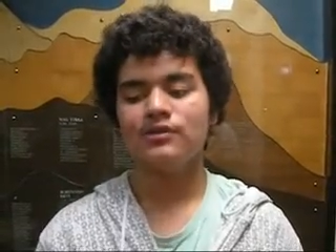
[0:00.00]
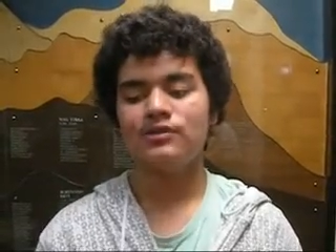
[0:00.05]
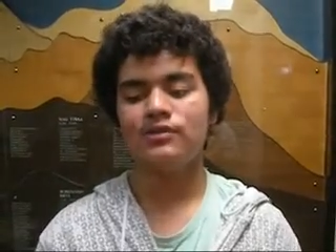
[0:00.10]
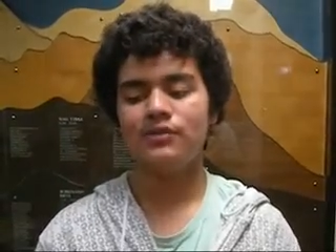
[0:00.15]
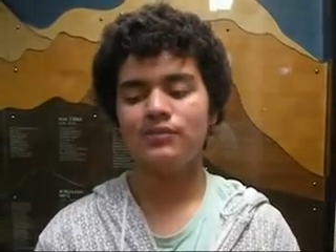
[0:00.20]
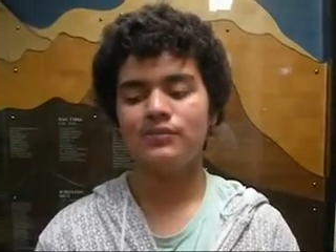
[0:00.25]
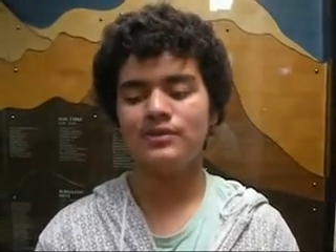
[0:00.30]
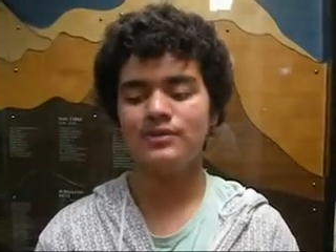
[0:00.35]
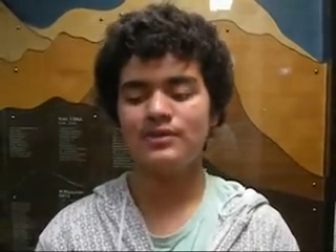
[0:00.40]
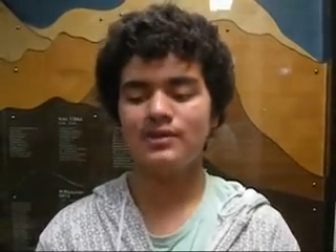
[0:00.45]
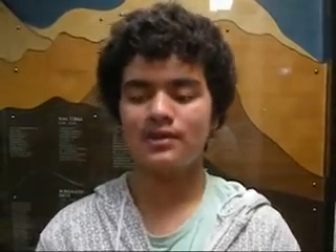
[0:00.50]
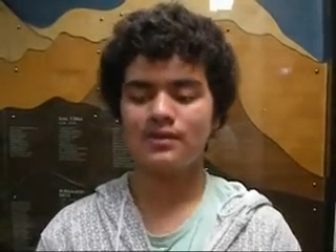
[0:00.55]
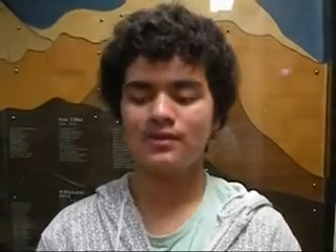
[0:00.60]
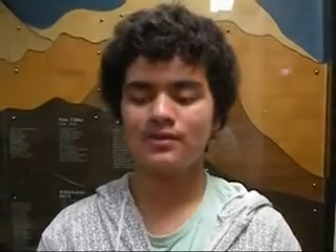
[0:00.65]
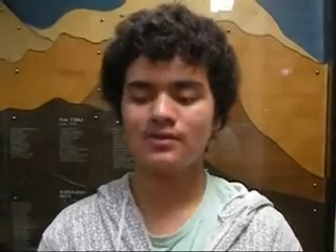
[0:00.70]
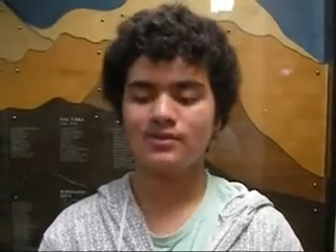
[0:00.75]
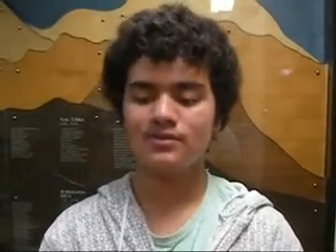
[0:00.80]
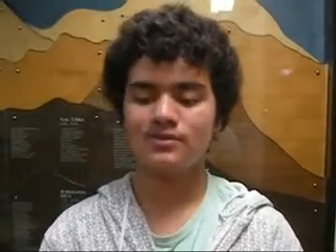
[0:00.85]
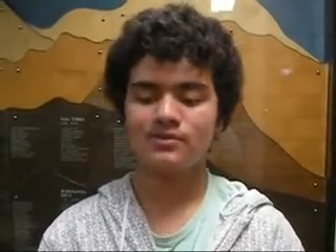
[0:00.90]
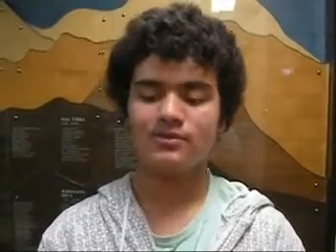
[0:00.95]
So we
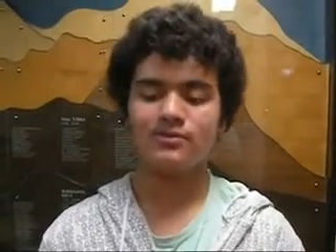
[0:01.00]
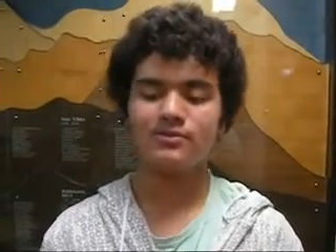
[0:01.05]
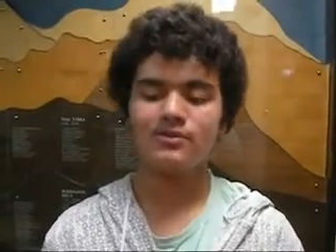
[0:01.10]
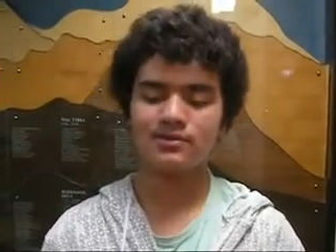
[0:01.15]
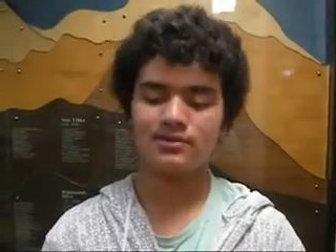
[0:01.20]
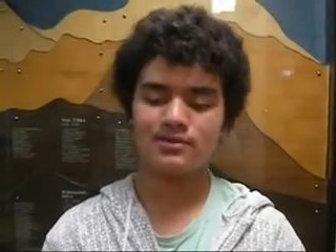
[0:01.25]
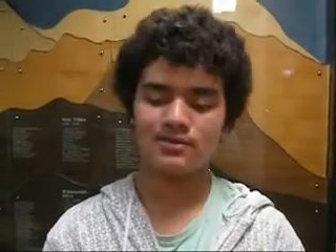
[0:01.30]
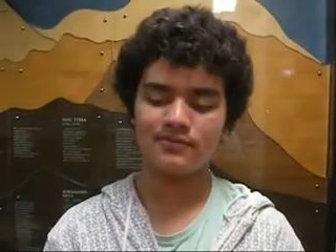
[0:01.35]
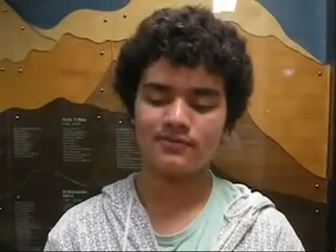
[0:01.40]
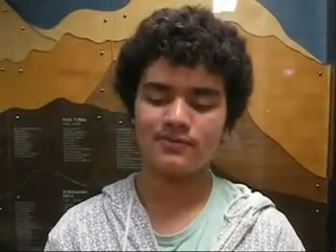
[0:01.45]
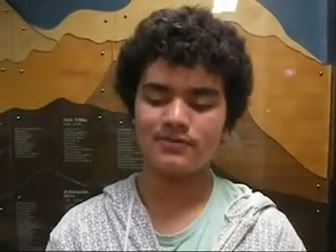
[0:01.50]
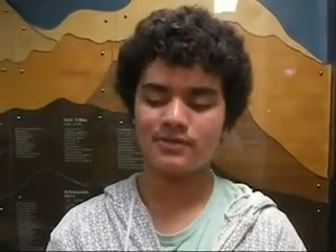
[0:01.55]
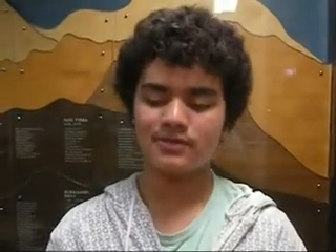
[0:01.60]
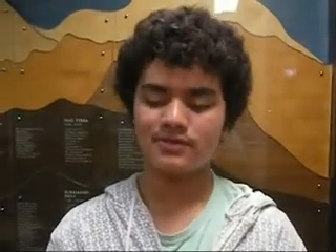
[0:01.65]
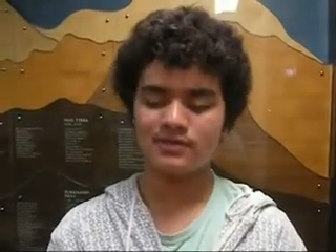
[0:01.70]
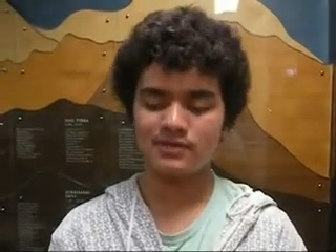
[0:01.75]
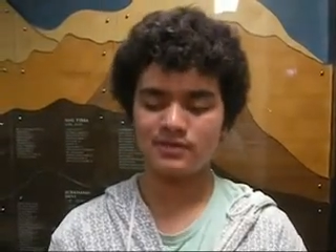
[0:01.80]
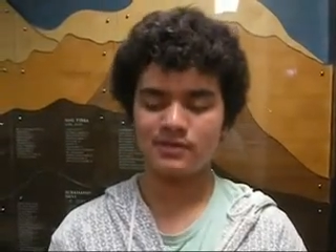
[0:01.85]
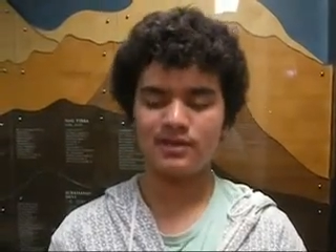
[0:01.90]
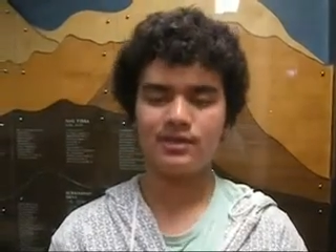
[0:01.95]
started this social service
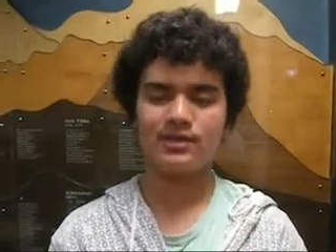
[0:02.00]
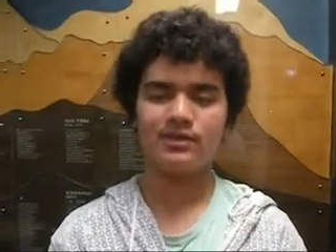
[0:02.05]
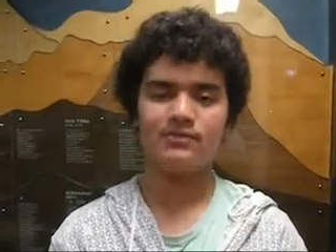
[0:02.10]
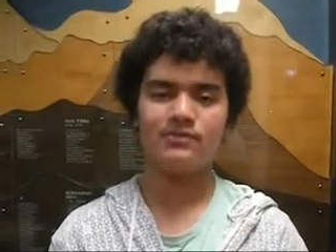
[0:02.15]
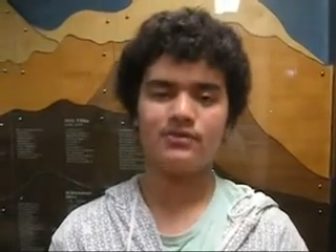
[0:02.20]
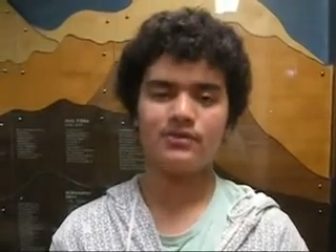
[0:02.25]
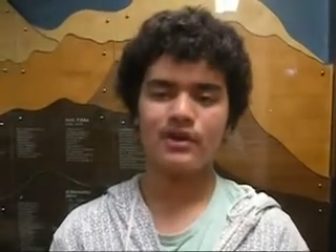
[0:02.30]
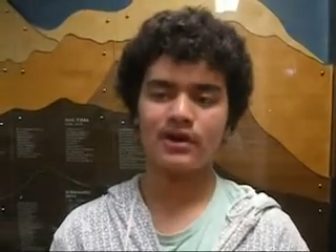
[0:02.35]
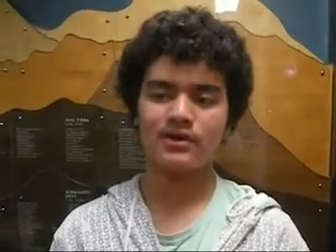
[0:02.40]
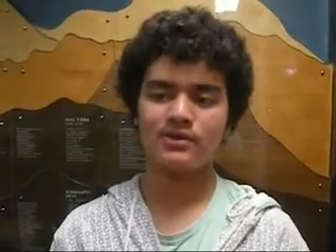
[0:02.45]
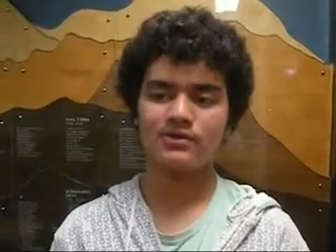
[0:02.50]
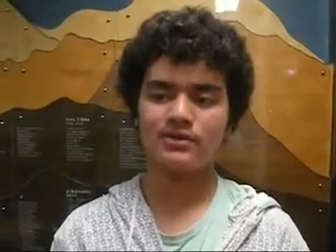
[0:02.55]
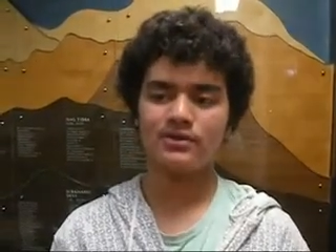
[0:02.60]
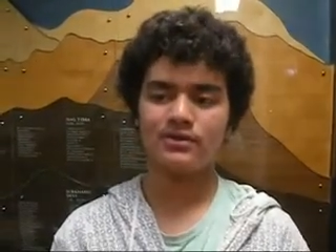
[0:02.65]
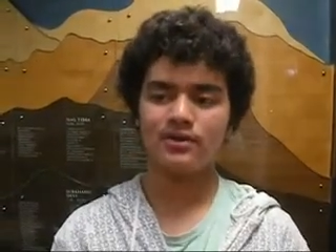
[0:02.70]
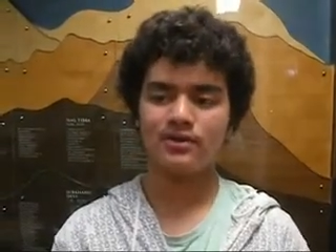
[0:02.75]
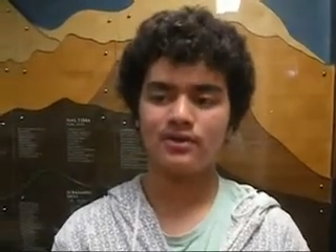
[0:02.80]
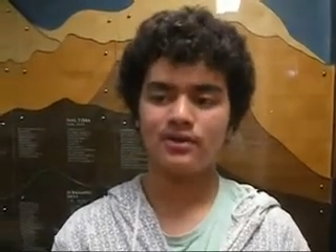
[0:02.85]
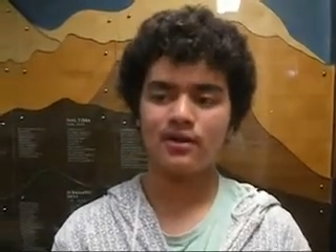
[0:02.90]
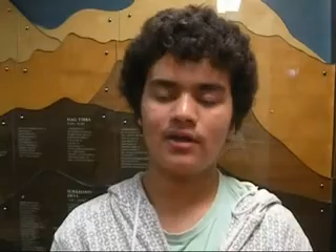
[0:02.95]
initiative to
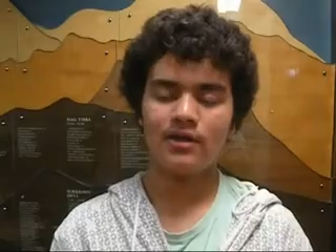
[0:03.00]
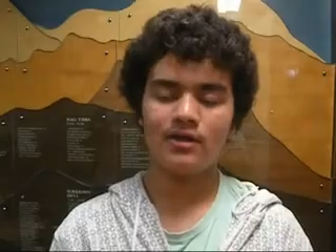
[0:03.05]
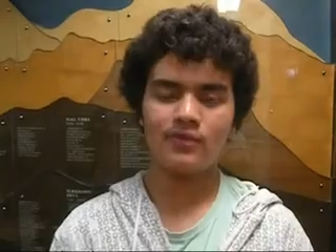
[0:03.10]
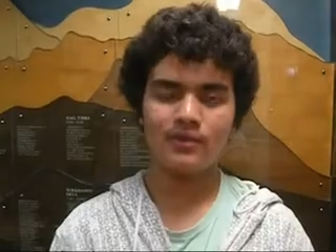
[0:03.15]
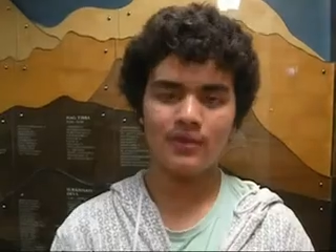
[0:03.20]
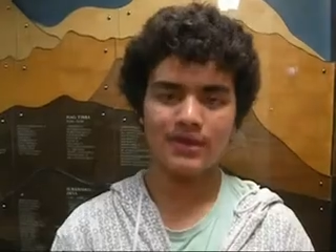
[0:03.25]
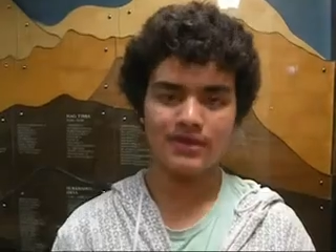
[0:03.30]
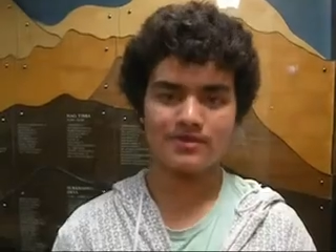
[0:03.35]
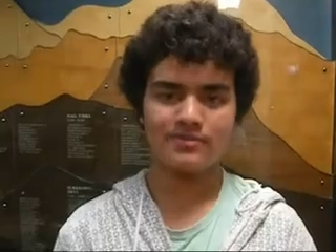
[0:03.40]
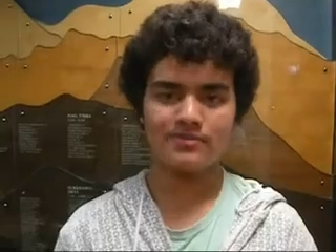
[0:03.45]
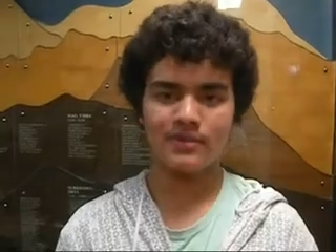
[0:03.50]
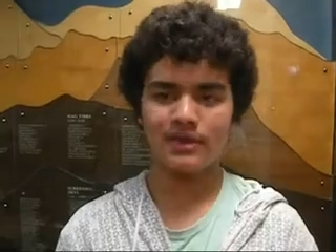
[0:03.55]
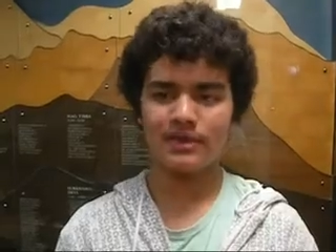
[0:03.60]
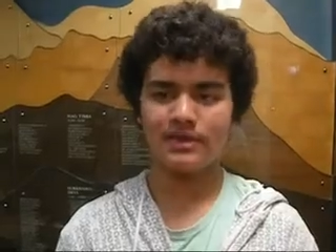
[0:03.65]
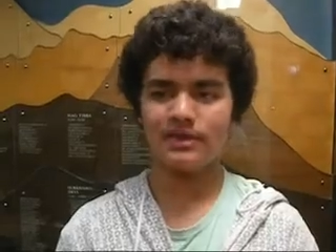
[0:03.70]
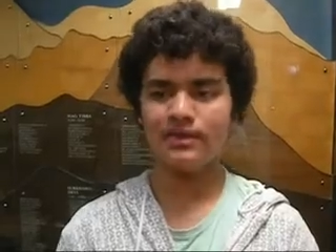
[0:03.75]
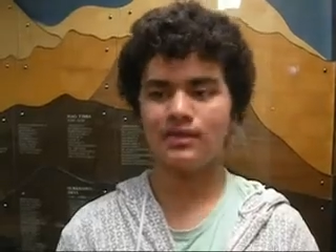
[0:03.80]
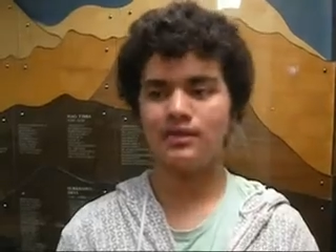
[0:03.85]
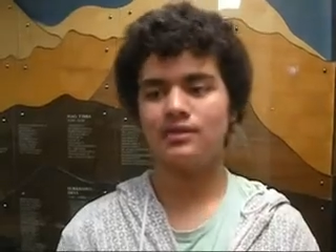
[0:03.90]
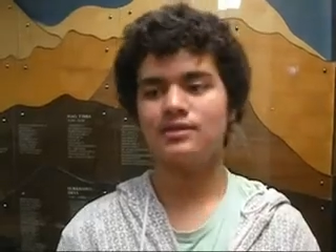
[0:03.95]
actually raise
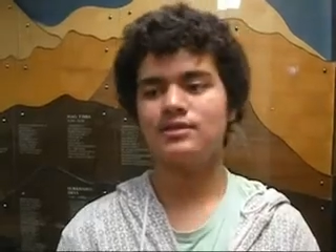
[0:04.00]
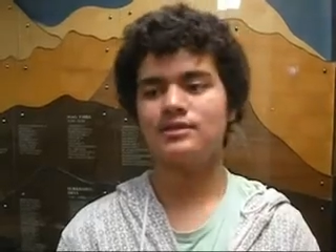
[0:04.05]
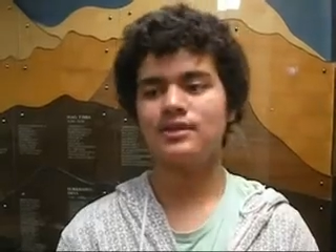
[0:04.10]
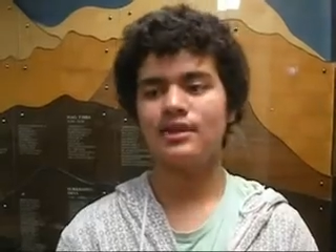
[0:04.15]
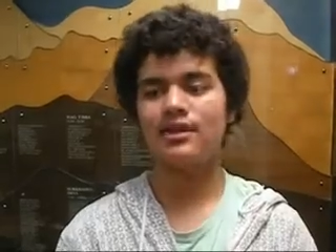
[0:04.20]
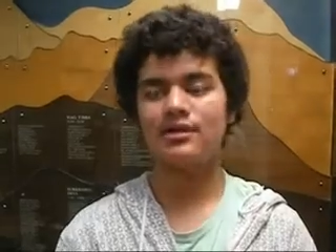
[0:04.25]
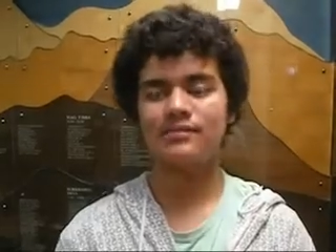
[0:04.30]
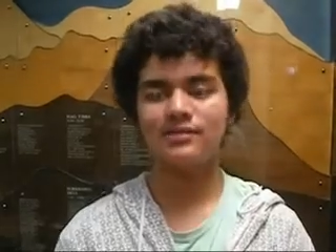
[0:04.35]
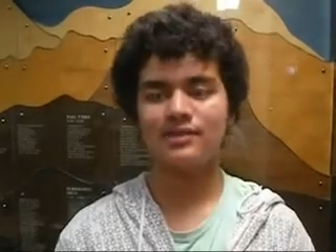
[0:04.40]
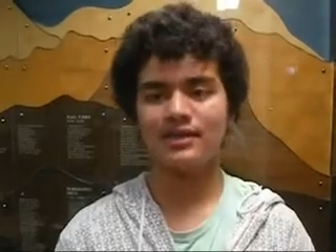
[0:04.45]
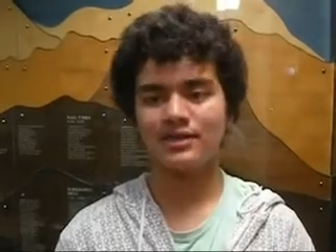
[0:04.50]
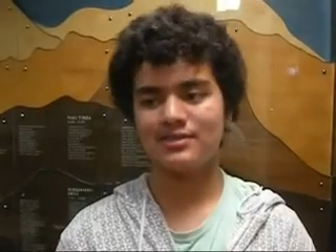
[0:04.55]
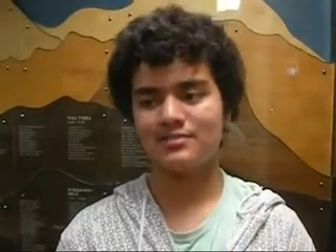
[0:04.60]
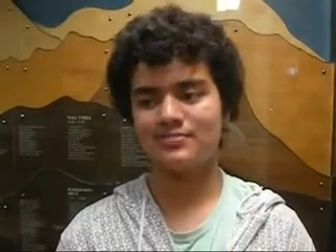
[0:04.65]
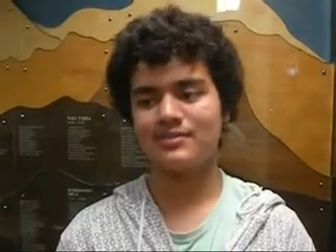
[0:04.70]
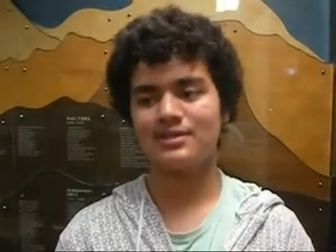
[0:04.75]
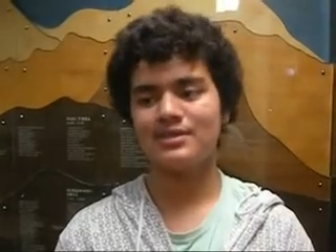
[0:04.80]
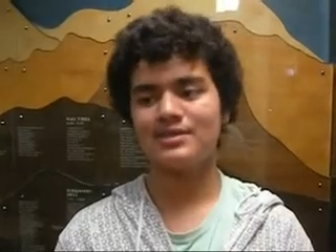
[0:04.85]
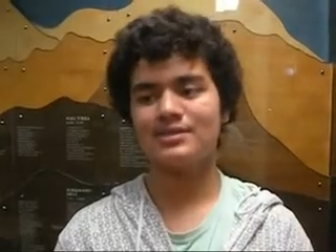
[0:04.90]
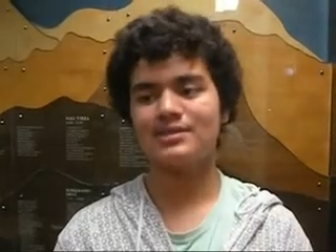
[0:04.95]
money, set up
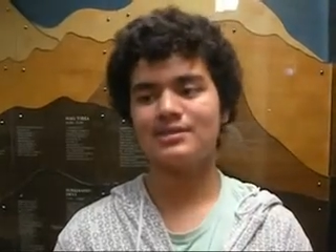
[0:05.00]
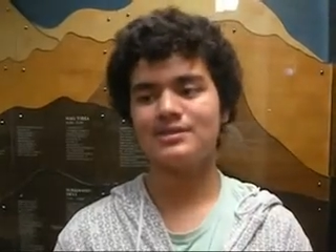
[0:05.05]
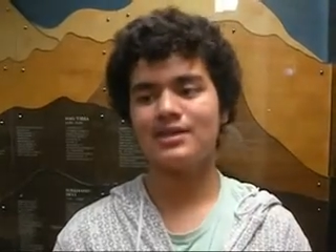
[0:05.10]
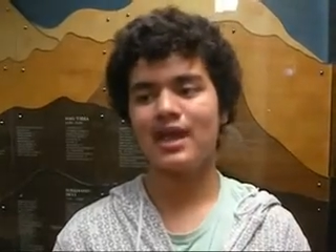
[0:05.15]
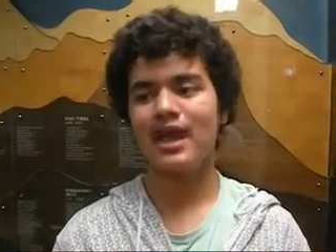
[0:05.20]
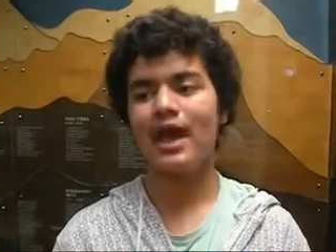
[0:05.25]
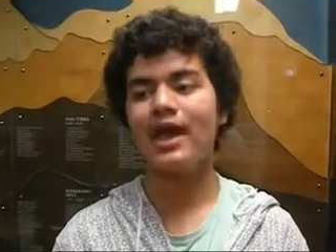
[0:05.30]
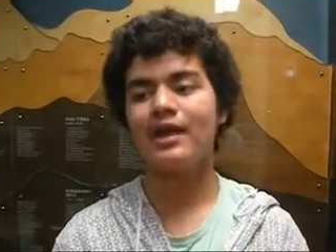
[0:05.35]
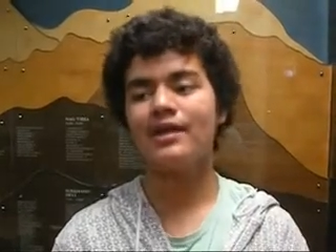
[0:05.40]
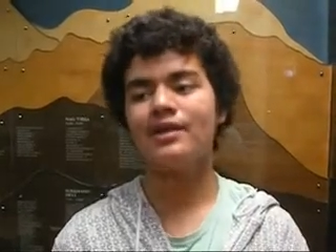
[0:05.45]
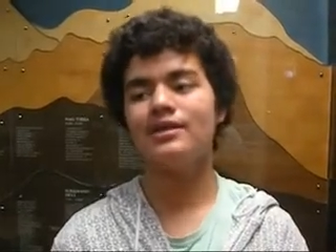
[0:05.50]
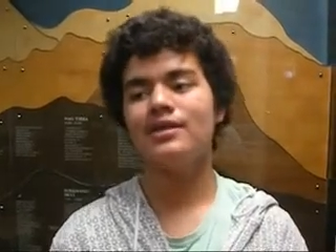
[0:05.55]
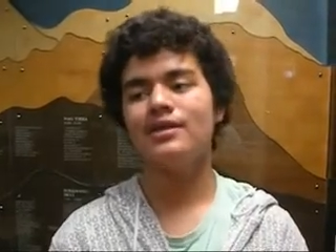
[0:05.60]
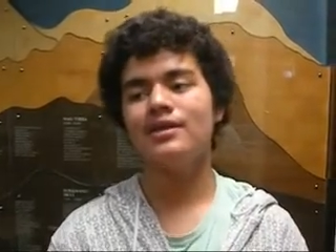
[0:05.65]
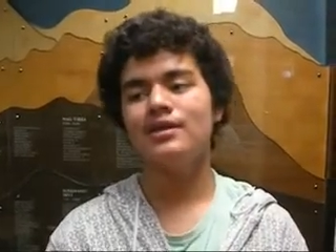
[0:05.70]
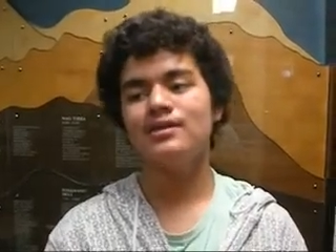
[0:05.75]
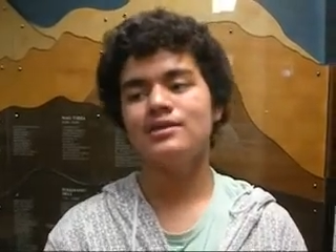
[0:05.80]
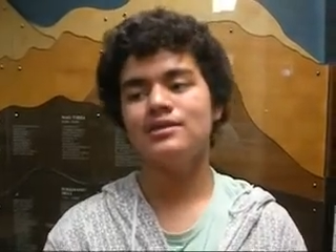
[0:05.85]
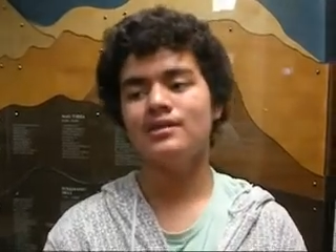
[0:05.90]
dustbins, and